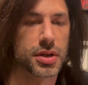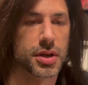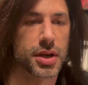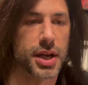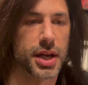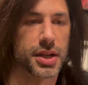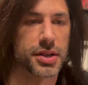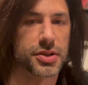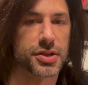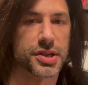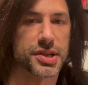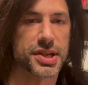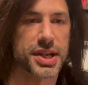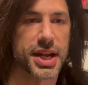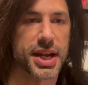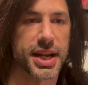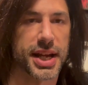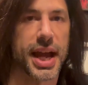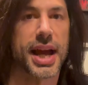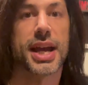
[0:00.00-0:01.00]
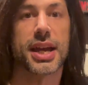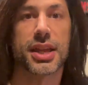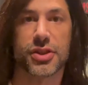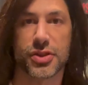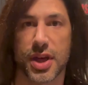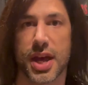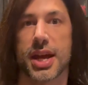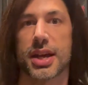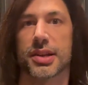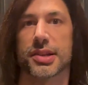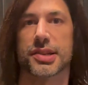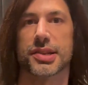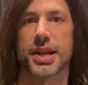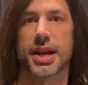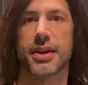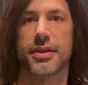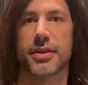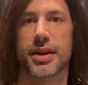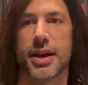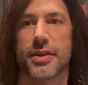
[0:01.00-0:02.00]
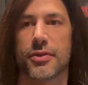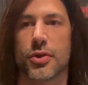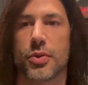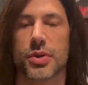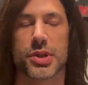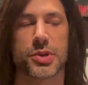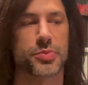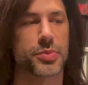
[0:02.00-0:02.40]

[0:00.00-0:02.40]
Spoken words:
and just saying, hey, thanks. I've always